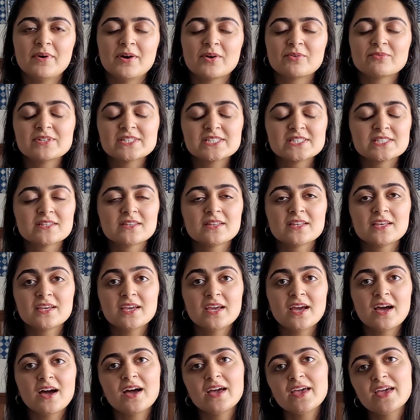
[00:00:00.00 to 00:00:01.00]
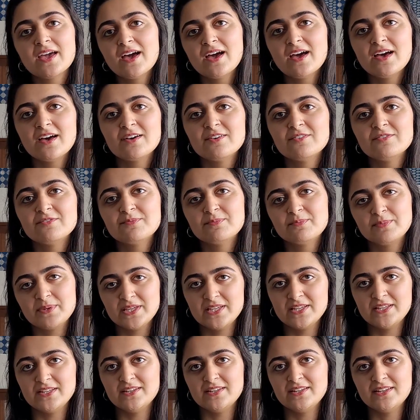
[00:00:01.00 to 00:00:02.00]
Recently I have
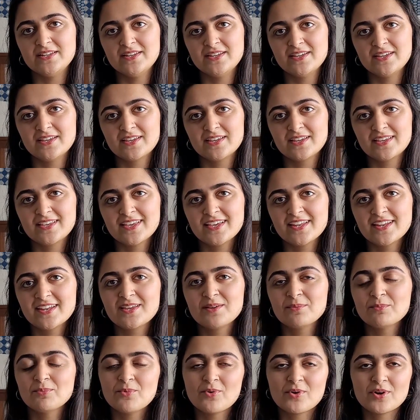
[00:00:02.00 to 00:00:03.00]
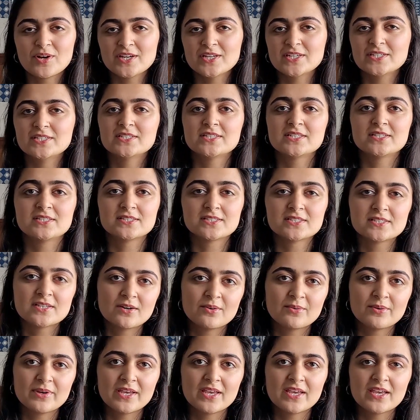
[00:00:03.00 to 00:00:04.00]
been getting more into
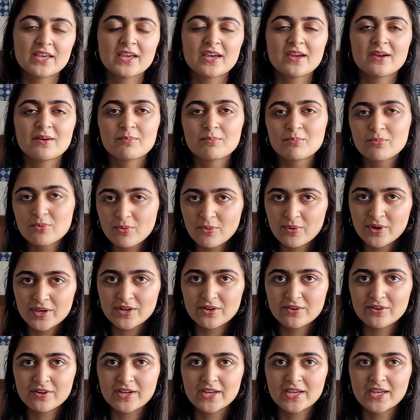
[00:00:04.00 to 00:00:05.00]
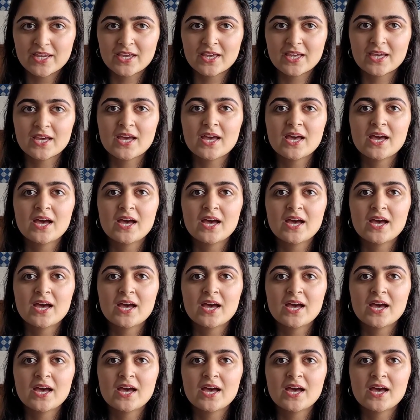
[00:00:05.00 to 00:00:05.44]
sewing, embroidering,